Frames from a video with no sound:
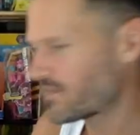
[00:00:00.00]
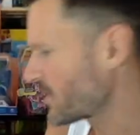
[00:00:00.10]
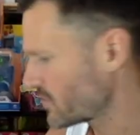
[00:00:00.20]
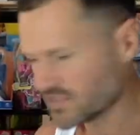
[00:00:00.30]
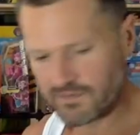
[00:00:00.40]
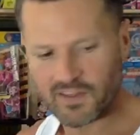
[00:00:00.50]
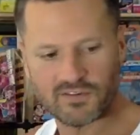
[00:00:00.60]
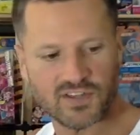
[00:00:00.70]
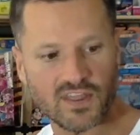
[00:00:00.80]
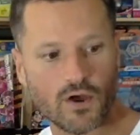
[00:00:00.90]
figures of
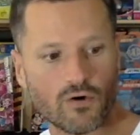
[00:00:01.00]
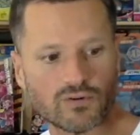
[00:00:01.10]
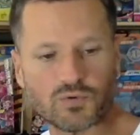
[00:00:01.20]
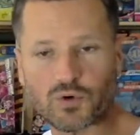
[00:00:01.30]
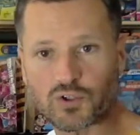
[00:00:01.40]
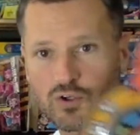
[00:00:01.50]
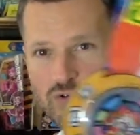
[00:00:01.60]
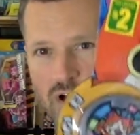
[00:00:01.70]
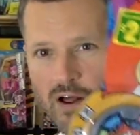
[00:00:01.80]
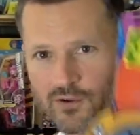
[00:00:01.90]
these, and those were
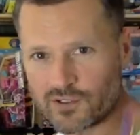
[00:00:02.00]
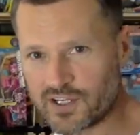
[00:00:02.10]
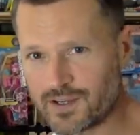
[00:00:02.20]
$2